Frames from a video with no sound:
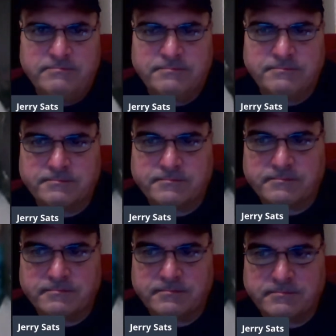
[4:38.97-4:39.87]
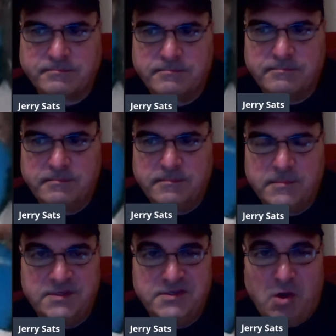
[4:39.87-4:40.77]
Yeah,
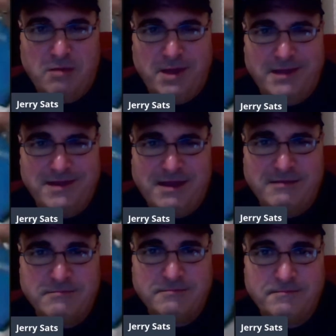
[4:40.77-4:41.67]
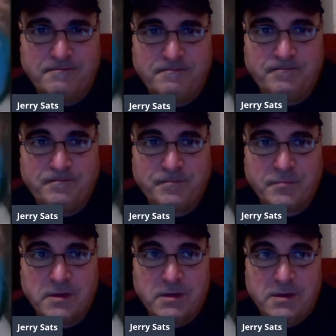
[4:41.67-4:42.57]
it's probably my connection. That.
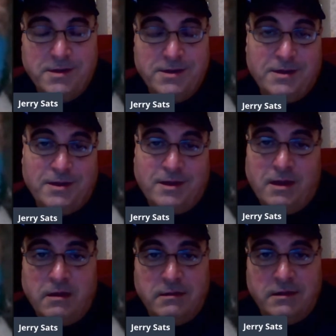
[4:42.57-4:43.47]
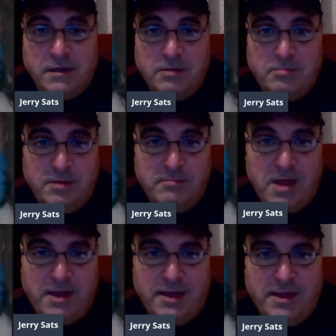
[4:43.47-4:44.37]
So it could be
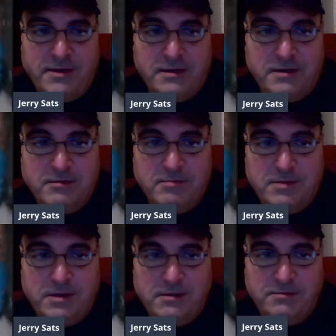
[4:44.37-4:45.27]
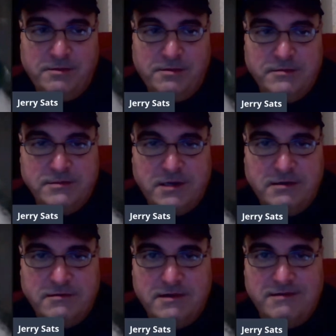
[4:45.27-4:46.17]
my end. It could be, who knows? I don't know.